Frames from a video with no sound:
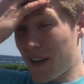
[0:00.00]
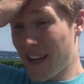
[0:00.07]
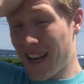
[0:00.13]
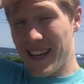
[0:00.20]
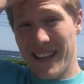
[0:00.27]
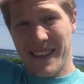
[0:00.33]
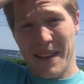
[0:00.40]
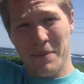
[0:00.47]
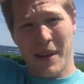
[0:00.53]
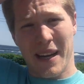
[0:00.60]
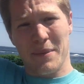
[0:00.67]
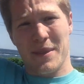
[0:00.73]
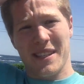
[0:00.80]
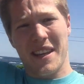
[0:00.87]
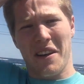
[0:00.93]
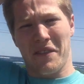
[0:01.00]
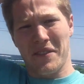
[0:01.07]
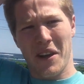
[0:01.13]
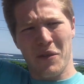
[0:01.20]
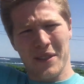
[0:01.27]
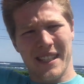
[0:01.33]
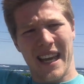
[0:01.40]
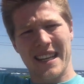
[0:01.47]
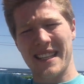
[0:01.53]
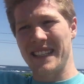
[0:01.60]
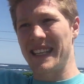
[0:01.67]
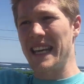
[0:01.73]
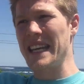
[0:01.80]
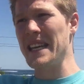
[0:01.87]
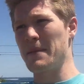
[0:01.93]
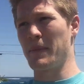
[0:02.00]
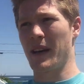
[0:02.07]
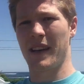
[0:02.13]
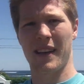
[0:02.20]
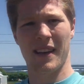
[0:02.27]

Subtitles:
anything by himself? No, it takes a team.